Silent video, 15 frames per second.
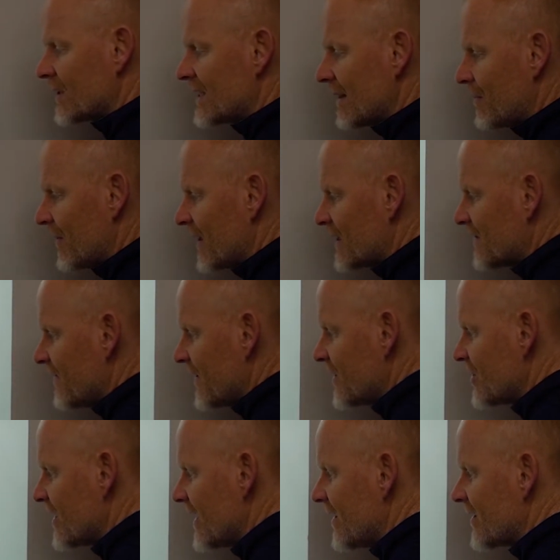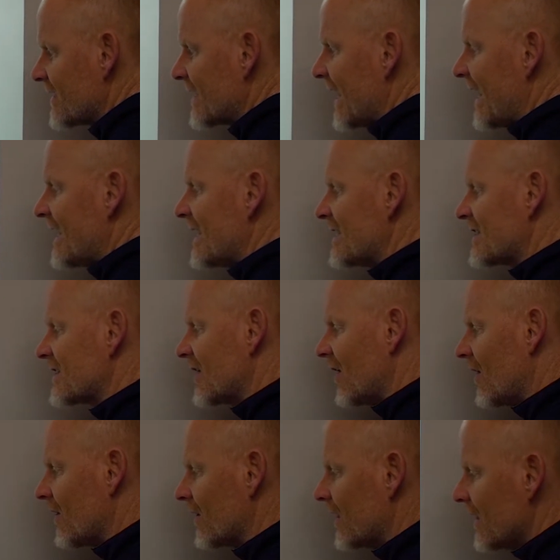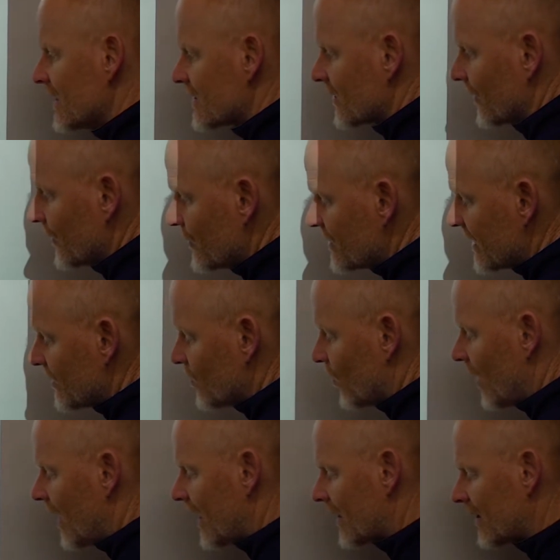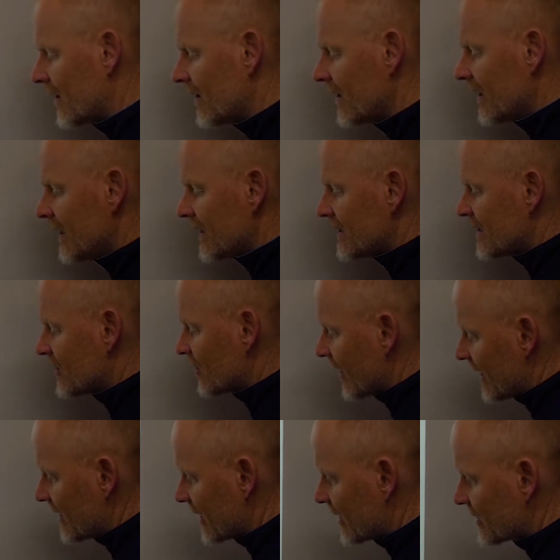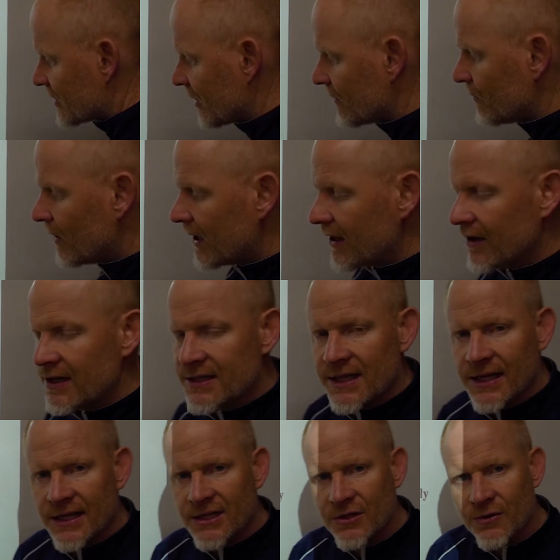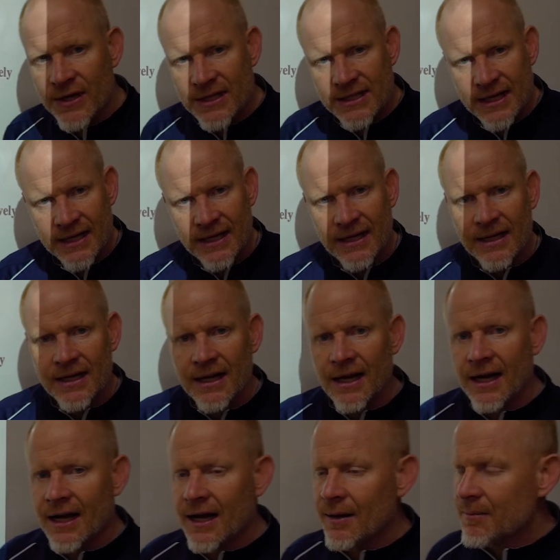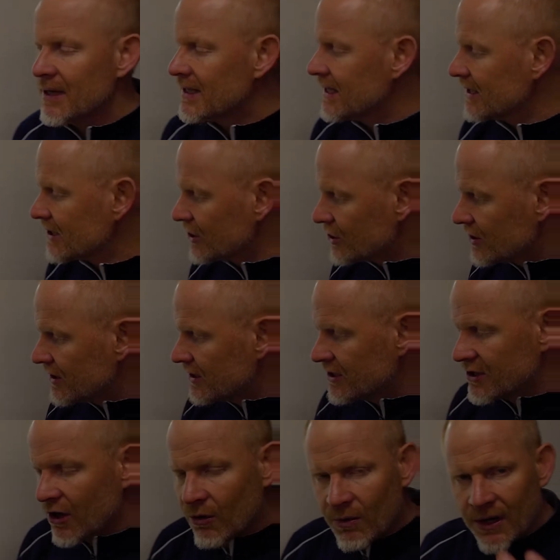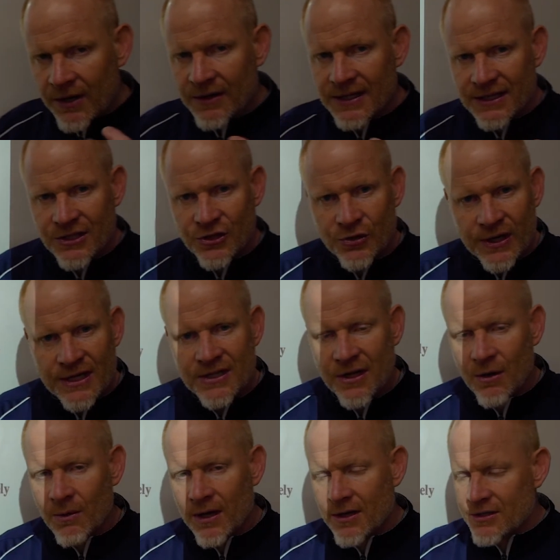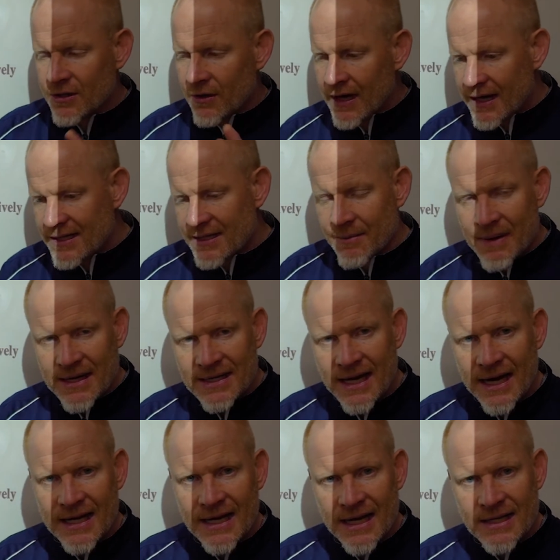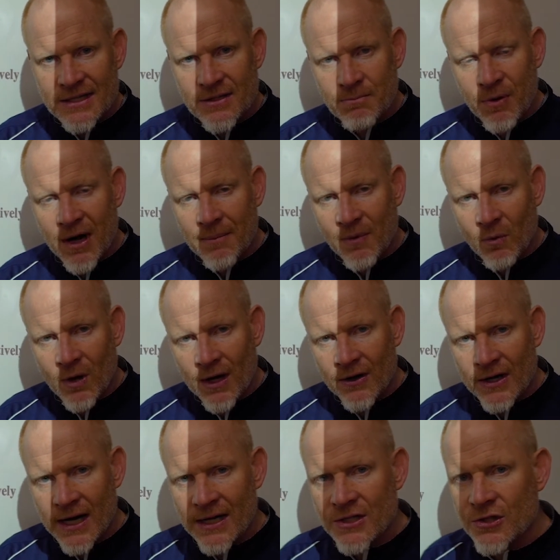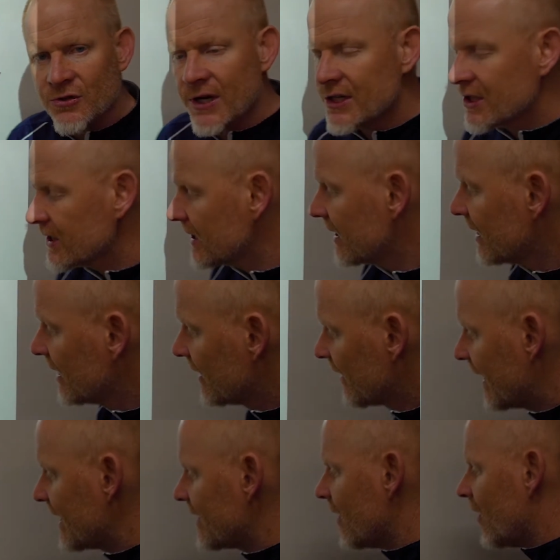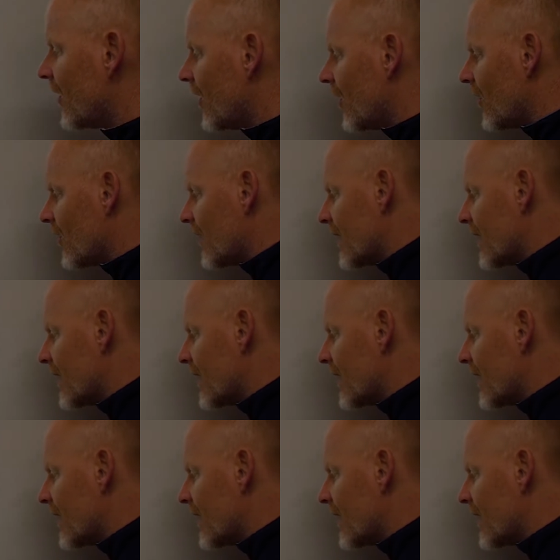example, this fish here is gaining salt, it's losing water, it's trying to conserve water as it excretes it. Salt water doesn't drink salt water, so how does it maintain its proper water concentration? That all